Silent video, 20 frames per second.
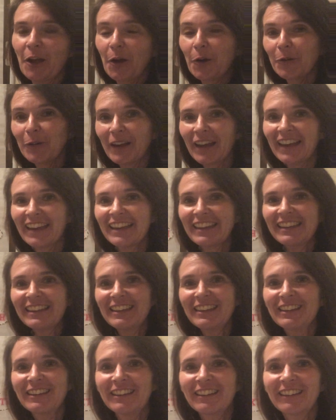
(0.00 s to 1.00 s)
Okay,
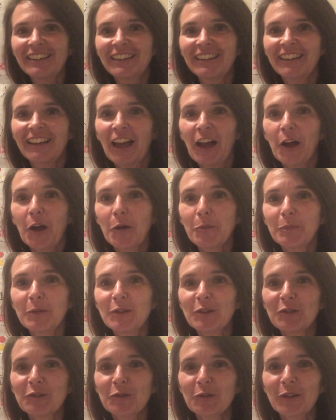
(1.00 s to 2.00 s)
I hope
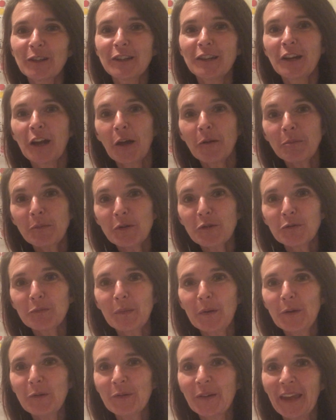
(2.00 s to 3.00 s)
you enjoyed Numbers
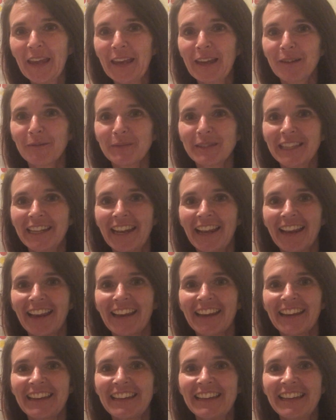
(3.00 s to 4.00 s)
Boot Camp
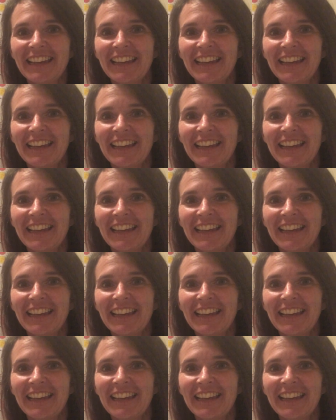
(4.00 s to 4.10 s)
today,